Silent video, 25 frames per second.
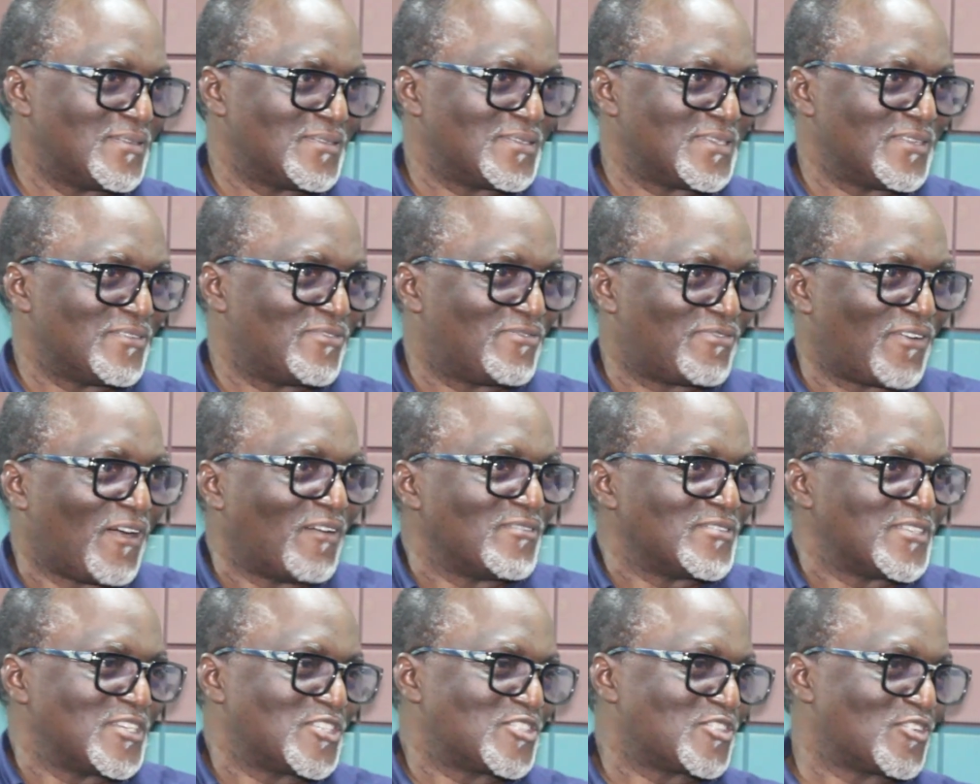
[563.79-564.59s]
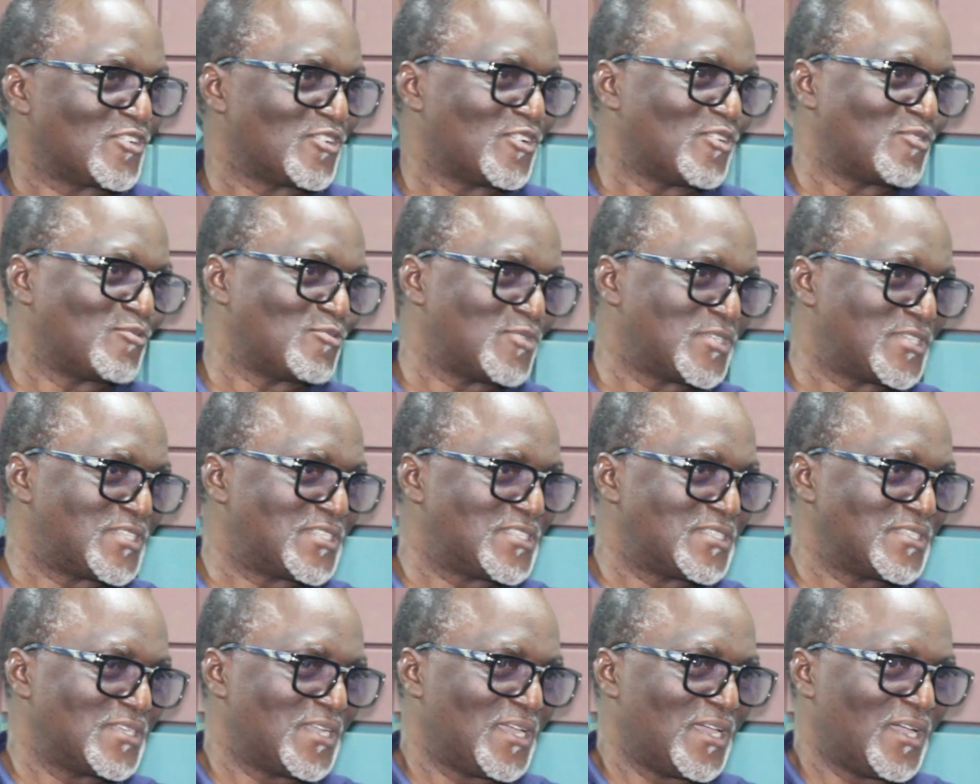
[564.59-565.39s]
the foundation on
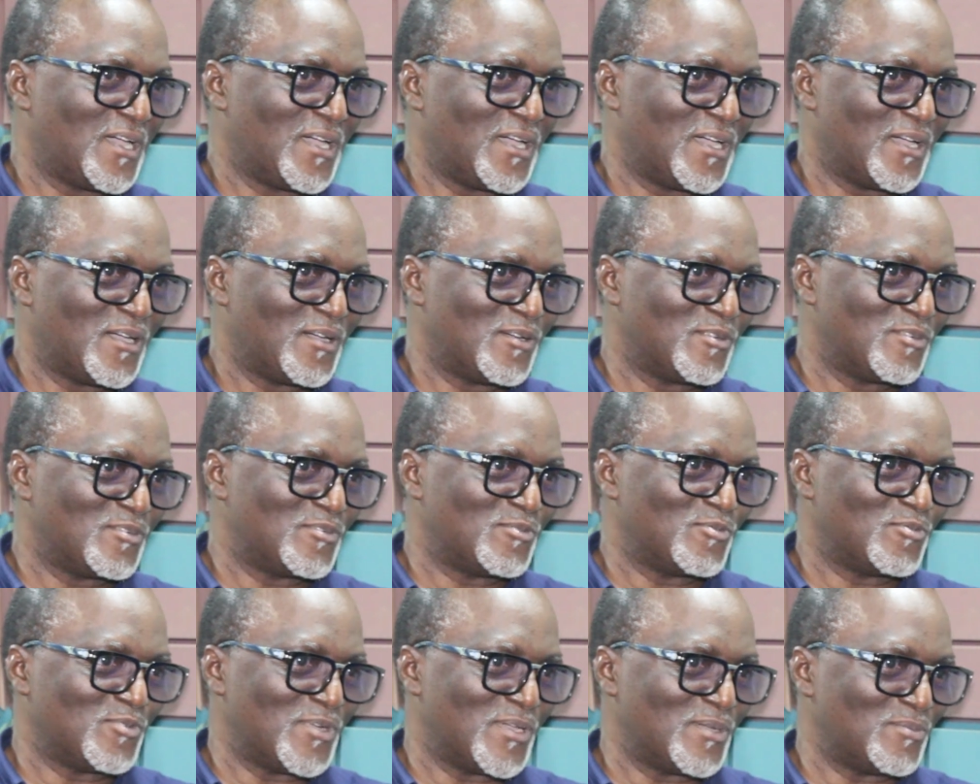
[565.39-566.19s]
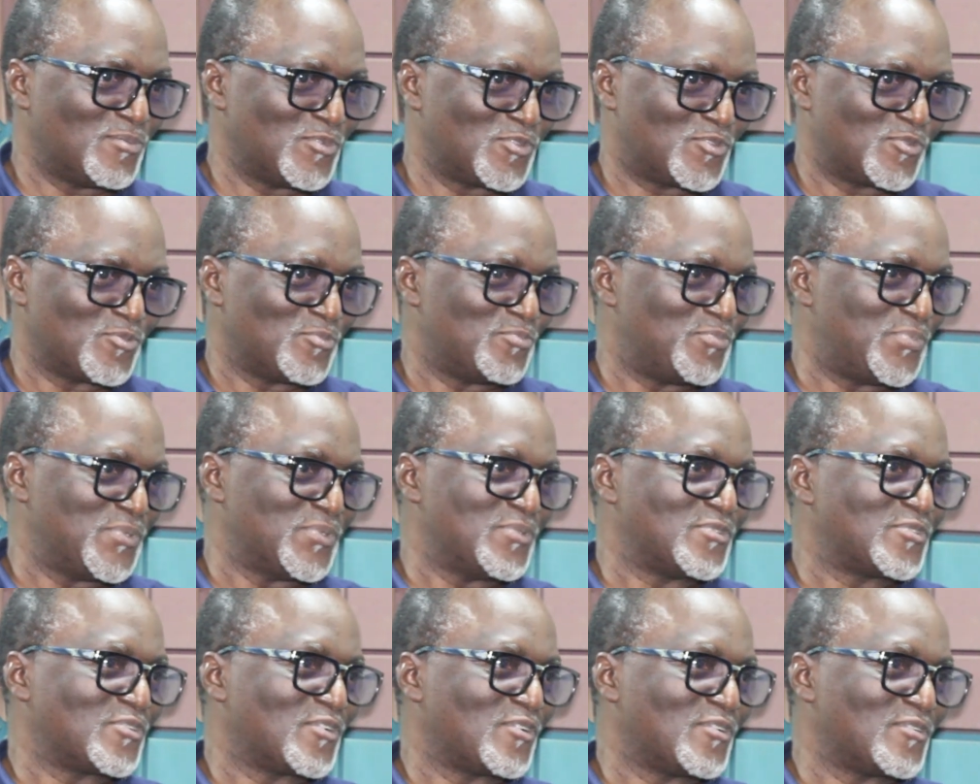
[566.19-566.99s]
which we're able to
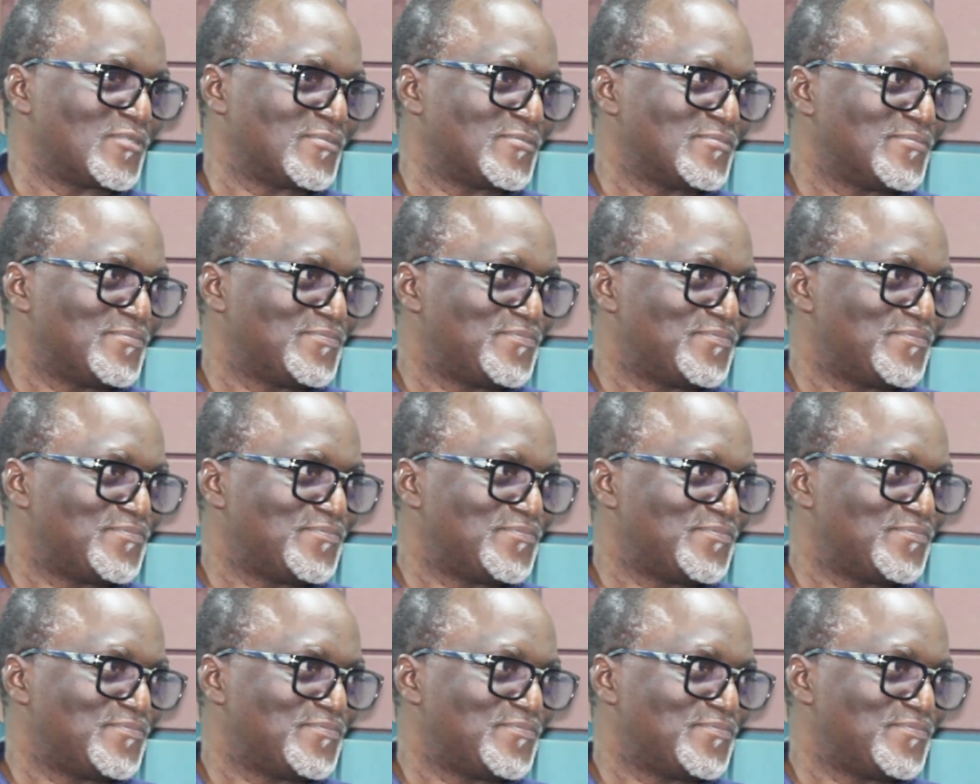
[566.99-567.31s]
build on.